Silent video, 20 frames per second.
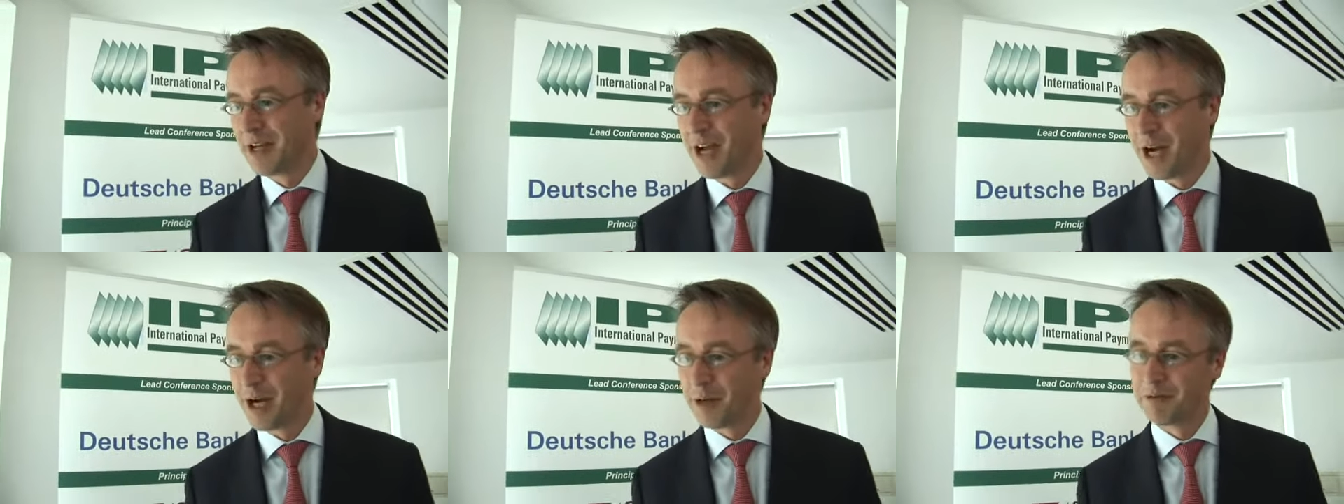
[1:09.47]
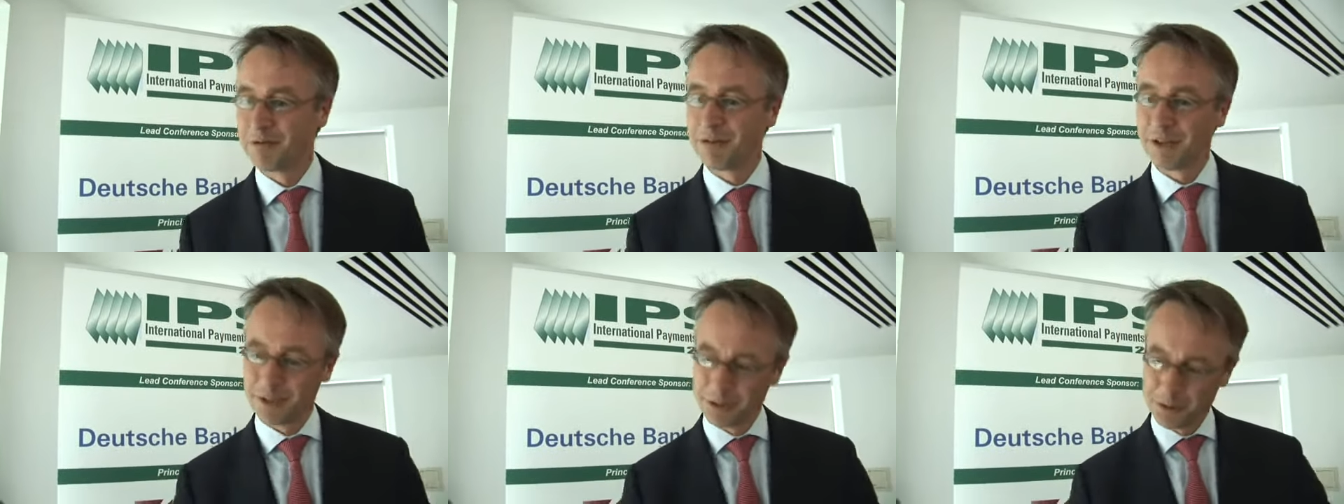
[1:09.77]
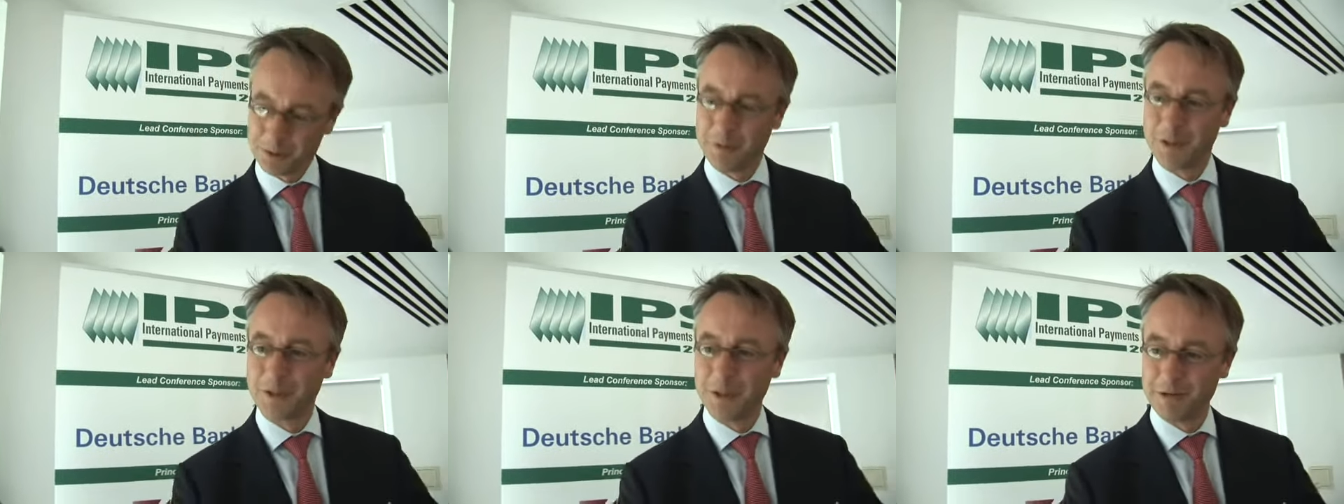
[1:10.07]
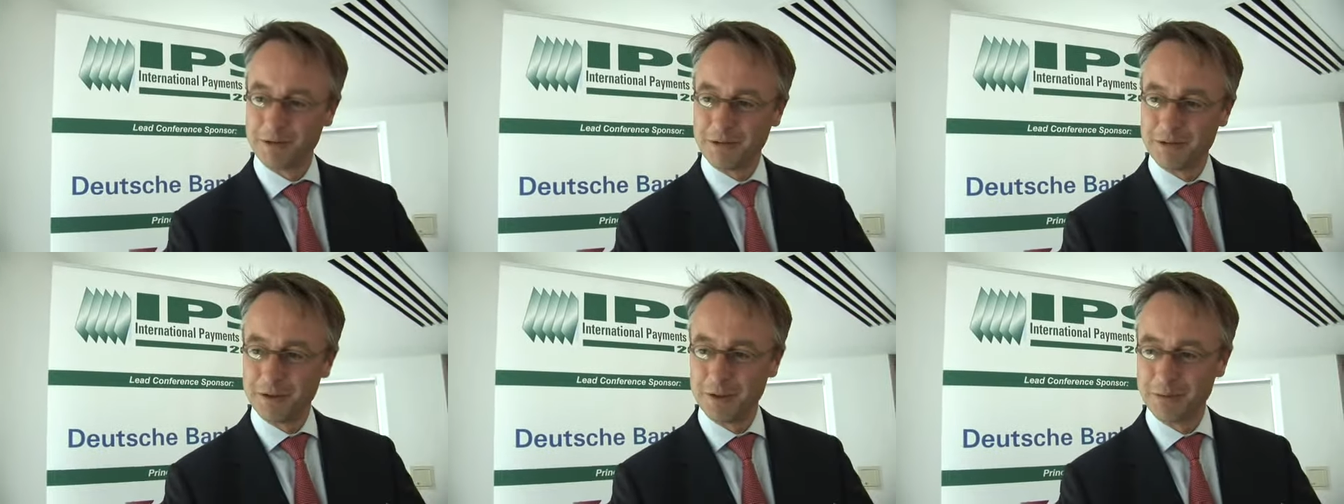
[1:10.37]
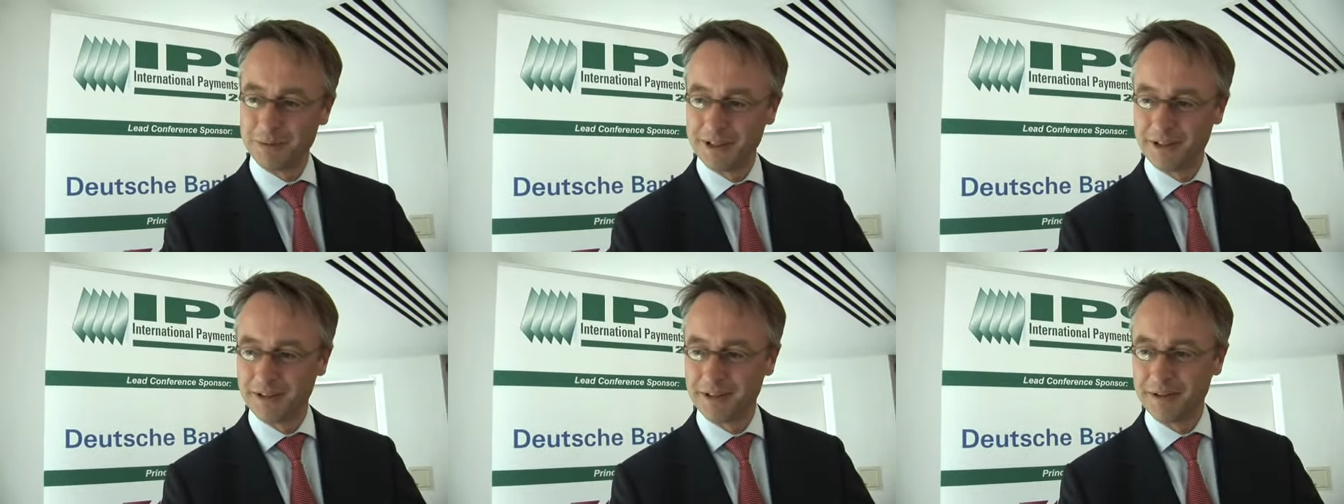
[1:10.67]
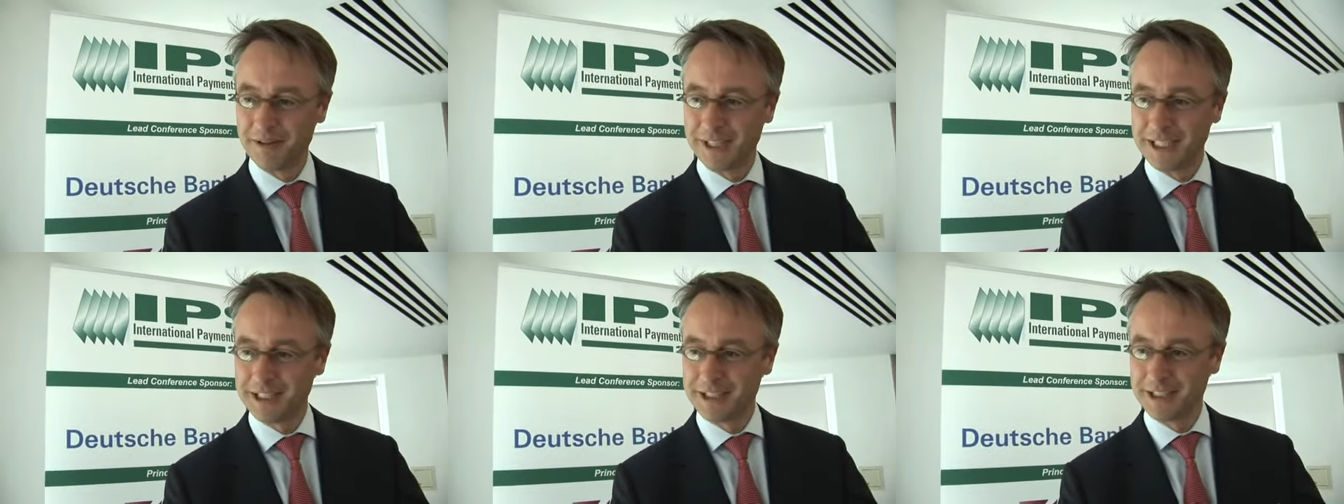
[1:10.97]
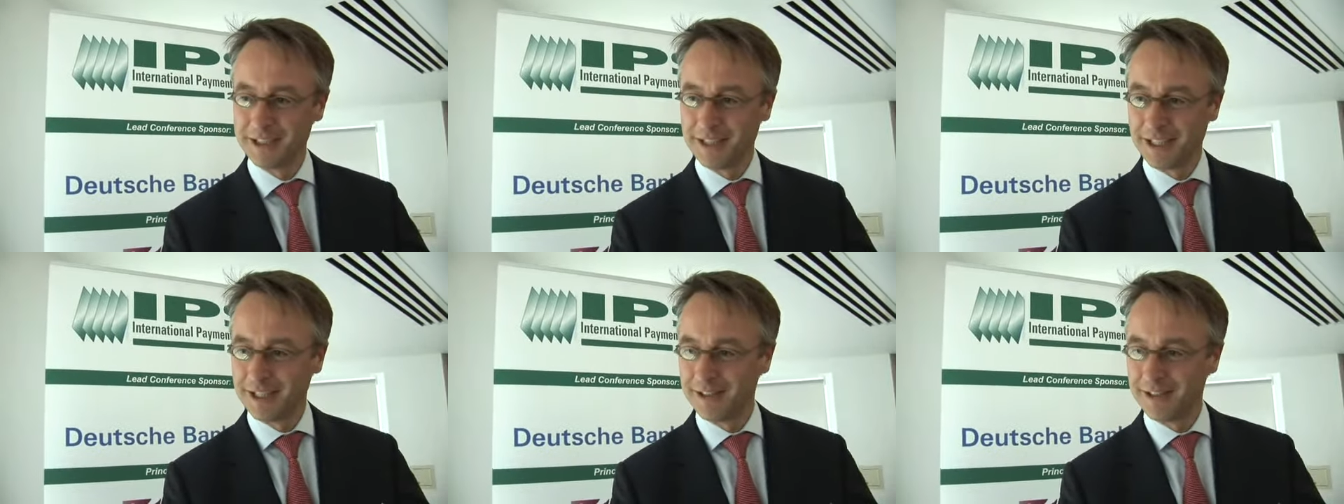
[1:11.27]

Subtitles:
How far should we go with European integration?